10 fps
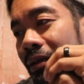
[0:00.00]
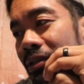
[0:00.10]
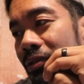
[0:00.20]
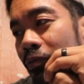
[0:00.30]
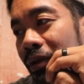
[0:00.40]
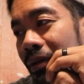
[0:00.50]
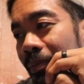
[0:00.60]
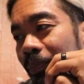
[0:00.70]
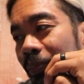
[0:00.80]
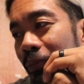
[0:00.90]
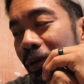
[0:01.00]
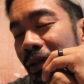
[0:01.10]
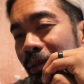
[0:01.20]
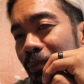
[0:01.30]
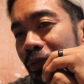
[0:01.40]
it's just one of the, one
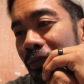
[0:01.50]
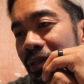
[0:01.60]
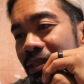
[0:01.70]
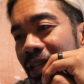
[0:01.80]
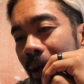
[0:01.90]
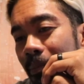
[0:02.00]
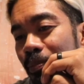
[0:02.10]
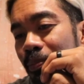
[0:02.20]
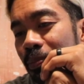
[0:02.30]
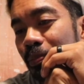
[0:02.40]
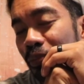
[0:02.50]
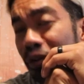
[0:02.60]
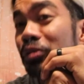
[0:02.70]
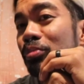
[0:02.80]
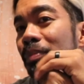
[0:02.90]
of the movies that
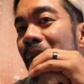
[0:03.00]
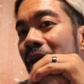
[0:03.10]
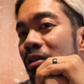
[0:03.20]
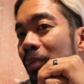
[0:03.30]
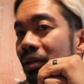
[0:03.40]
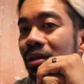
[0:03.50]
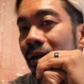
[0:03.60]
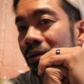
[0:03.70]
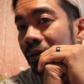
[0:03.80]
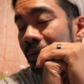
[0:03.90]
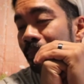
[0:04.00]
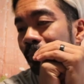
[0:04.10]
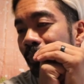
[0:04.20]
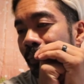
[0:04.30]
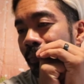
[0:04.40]
brings me back to my childhood.
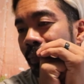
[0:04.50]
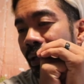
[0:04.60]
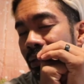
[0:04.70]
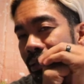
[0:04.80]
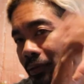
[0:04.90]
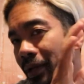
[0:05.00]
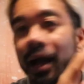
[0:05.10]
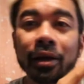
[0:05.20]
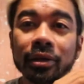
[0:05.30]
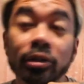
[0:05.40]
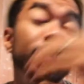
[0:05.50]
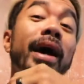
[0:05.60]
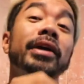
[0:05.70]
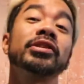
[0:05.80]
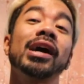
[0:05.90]
So yeah, so
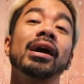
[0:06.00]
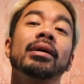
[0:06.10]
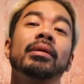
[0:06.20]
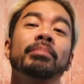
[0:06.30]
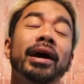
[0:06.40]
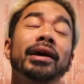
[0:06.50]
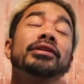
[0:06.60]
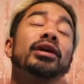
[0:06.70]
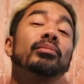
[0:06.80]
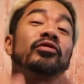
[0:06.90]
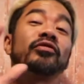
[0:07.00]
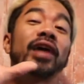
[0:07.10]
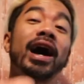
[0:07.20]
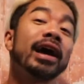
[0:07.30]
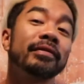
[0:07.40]
my top my number
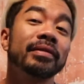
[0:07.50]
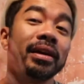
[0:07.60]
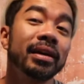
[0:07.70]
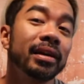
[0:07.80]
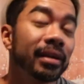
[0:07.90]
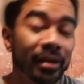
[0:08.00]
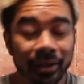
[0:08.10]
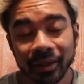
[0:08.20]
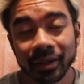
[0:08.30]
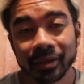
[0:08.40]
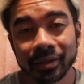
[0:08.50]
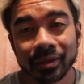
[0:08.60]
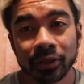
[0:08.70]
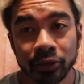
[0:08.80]
five is